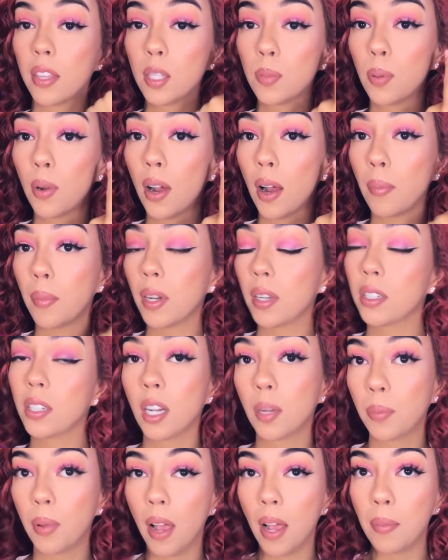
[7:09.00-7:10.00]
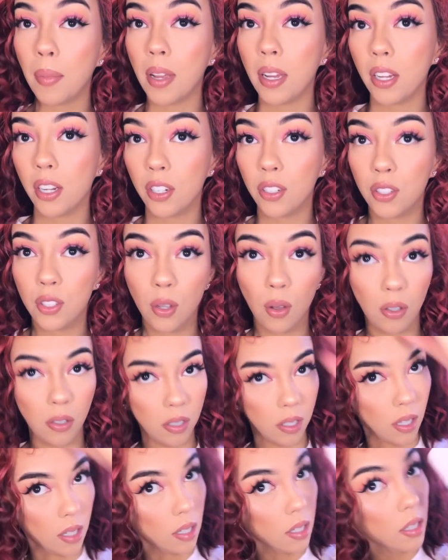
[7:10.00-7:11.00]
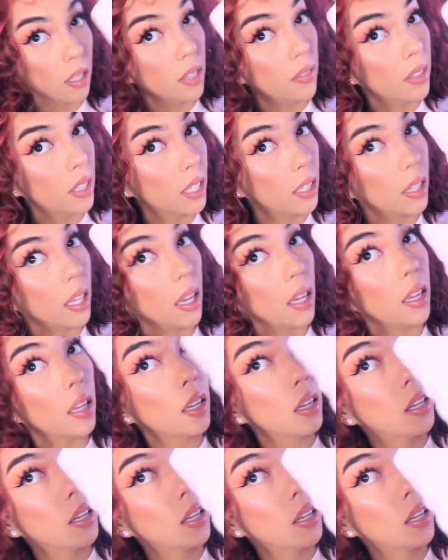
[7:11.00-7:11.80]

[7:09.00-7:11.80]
this part I'm gonna tuck behind my ears, so I'm just gonna leave it like that.